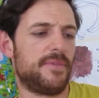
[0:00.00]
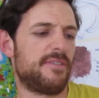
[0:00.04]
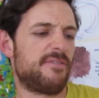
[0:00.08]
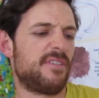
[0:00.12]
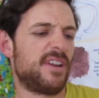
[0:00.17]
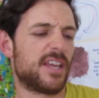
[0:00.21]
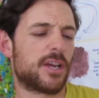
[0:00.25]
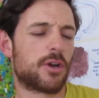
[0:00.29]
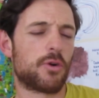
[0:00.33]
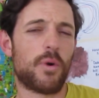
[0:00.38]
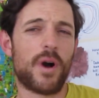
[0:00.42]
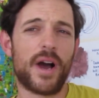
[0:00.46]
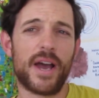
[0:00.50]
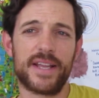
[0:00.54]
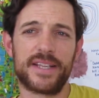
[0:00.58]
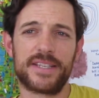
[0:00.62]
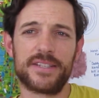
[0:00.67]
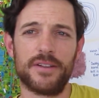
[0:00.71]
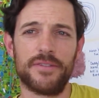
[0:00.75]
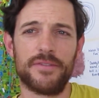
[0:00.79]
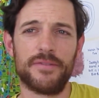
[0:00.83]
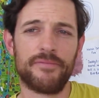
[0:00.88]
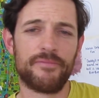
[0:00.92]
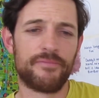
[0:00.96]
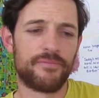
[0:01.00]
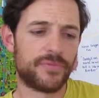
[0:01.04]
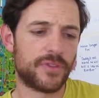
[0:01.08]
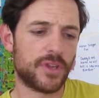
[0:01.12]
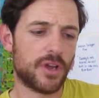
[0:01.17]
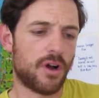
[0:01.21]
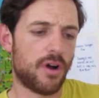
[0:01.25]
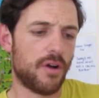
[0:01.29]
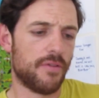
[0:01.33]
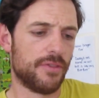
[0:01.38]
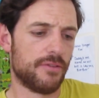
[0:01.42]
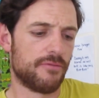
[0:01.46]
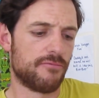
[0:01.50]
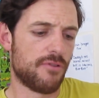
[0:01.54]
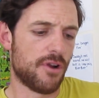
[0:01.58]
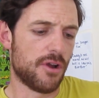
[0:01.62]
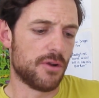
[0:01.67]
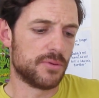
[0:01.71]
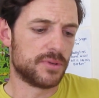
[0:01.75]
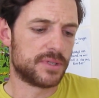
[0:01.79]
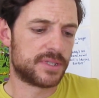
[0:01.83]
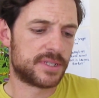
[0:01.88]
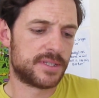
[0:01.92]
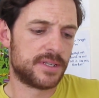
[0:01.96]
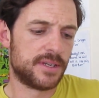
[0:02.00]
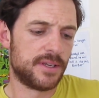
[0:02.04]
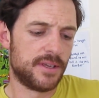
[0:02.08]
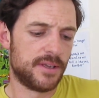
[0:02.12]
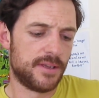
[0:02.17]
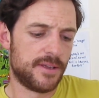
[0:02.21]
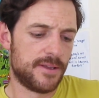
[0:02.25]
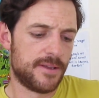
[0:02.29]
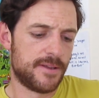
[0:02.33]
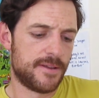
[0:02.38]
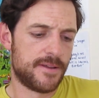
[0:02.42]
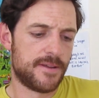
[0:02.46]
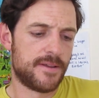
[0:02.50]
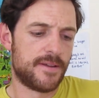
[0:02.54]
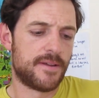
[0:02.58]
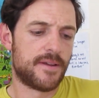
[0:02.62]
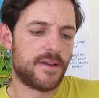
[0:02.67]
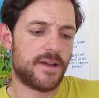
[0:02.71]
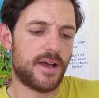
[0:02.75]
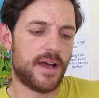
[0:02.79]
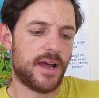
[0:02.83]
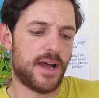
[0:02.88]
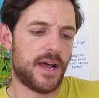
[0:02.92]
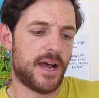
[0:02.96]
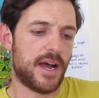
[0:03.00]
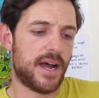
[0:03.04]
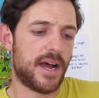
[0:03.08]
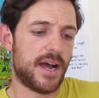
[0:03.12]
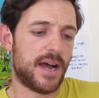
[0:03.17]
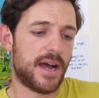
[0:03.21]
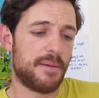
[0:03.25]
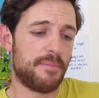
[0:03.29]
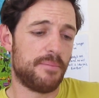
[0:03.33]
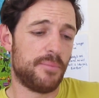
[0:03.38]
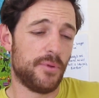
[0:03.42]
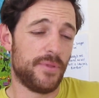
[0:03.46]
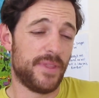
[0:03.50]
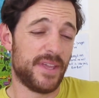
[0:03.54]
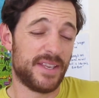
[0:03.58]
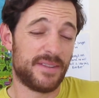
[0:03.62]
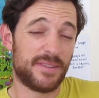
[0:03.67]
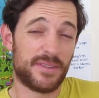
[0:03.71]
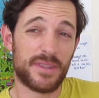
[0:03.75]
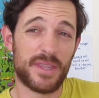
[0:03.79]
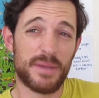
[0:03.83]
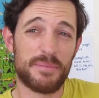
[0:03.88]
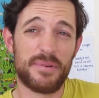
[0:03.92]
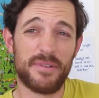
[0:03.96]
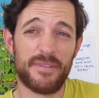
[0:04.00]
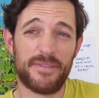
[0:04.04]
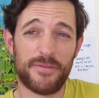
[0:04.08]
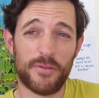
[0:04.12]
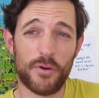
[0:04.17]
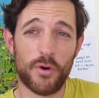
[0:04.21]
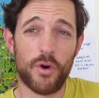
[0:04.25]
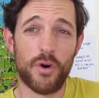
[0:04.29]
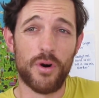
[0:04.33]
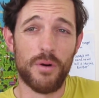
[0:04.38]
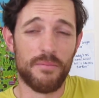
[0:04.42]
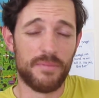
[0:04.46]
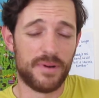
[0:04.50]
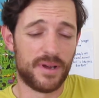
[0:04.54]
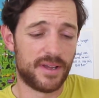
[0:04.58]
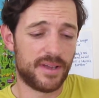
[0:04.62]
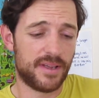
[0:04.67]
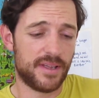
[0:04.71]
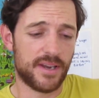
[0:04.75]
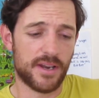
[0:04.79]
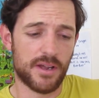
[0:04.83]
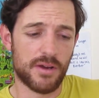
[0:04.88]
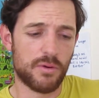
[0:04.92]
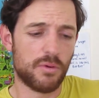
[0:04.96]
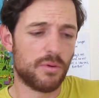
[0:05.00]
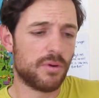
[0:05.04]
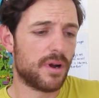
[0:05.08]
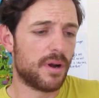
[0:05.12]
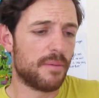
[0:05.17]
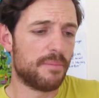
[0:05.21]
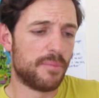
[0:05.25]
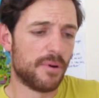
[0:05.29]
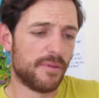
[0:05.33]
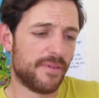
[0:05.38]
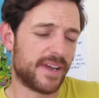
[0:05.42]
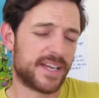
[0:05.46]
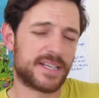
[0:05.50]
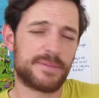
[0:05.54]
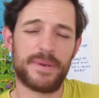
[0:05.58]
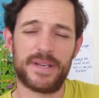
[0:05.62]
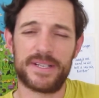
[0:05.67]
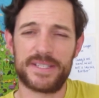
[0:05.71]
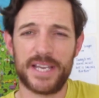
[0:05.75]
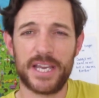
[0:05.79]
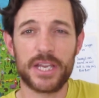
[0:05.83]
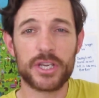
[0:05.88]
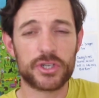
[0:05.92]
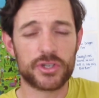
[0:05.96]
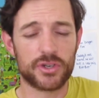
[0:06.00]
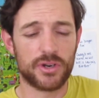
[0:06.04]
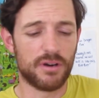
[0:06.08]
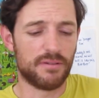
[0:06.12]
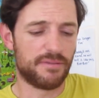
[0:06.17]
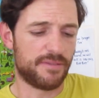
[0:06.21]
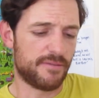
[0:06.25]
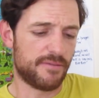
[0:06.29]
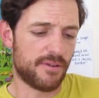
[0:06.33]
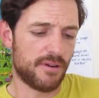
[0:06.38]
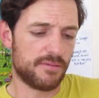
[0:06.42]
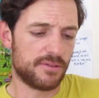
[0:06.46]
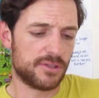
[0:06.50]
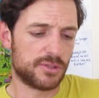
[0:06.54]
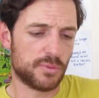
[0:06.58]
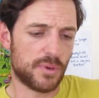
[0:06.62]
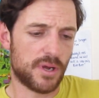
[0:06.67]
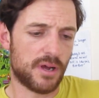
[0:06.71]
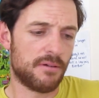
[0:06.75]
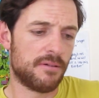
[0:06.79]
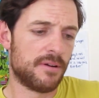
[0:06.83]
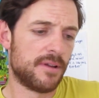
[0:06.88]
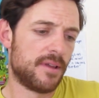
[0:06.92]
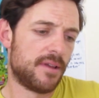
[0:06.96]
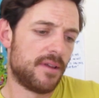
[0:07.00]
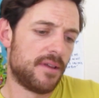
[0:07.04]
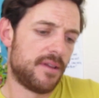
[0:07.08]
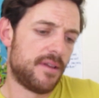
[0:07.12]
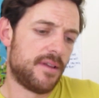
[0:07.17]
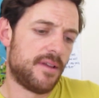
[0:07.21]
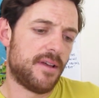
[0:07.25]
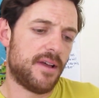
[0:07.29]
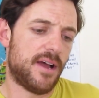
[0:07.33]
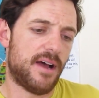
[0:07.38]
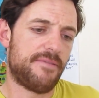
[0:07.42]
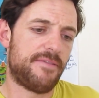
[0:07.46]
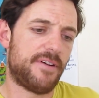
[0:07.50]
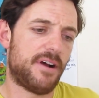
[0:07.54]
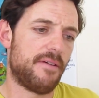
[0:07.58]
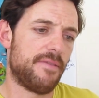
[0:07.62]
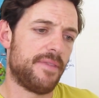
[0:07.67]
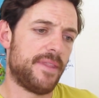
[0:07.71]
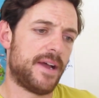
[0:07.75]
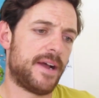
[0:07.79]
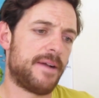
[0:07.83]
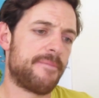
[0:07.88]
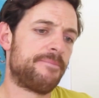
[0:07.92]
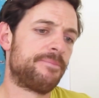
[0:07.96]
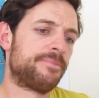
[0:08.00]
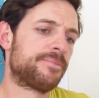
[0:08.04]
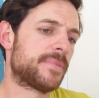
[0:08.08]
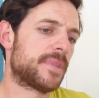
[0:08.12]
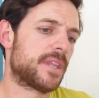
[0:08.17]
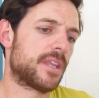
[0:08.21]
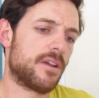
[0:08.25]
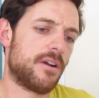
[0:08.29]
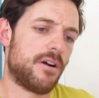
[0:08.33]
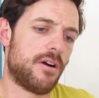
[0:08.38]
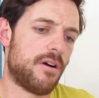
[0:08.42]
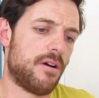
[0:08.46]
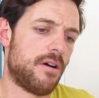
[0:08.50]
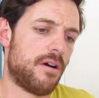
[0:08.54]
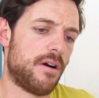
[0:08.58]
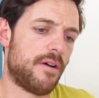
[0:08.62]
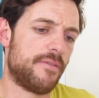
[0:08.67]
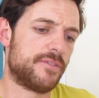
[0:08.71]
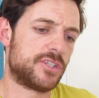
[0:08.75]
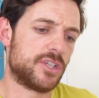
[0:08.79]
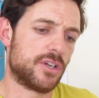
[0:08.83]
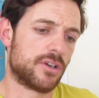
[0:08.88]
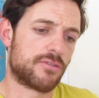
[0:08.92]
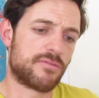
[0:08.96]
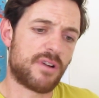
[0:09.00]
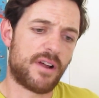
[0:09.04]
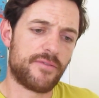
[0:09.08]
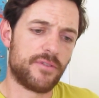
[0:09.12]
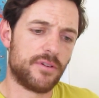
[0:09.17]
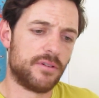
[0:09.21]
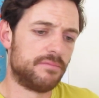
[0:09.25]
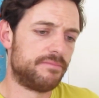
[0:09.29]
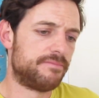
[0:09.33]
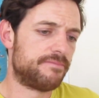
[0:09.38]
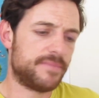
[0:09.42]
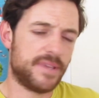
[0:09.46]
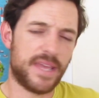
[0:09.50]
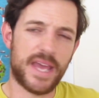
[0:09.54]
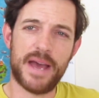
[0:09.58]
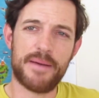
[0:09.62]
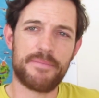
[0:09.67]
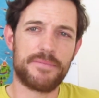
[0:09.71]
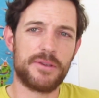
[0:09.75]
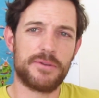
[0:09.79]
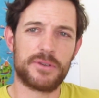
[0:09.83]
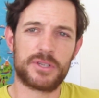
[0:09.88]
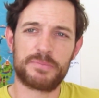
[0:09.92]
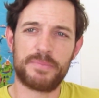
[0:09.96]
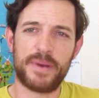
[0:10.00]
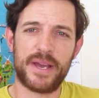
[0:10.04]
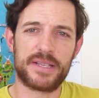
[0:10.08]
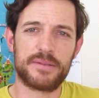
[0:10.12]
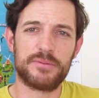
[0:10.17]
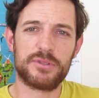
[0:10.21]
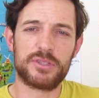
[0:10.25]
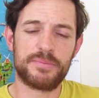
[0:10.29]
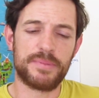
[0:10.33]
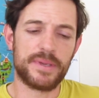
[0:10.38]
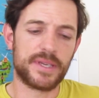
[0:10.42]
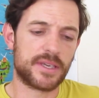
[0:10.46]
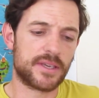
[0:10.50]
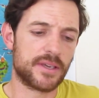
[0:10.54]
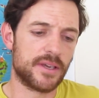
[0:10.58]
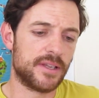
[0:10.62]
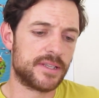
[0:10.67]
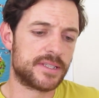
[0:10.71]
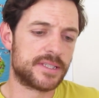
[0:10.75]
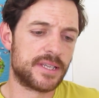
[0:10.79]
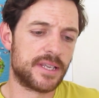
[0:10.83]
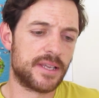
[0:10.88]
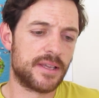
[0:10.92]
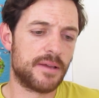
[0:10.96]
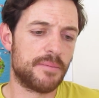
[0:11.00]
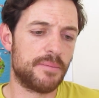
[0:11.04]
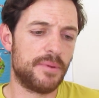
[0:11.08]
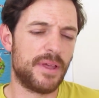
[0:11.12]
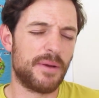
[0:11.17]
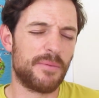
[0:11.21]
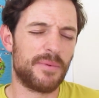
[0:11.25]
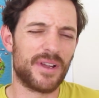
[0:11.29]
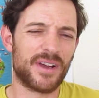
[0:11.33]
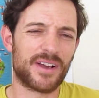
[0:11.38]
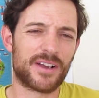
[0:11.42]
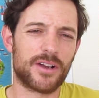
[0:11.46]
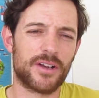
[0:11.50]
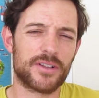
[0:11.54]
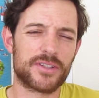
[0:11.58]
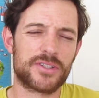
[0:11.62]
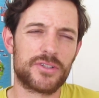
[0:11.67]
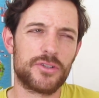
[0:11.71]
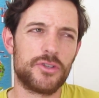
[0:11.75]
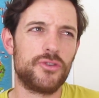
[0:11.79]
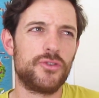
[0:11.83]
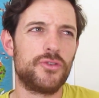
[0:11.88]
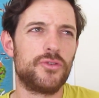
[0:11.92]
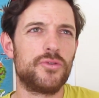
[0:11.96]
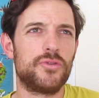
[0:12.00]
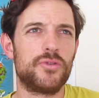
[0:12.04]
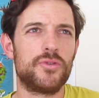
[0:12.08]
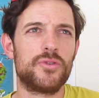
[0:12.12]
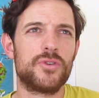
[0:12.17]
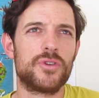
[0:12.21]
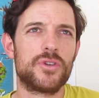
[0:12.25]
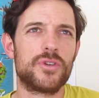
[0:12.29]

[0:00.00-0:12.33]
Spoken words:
really quiet on the roads, but they perform, you know, above expectation off the road as well. I found that obviously on gravel, yeah, you expect them to be good, but then when I got to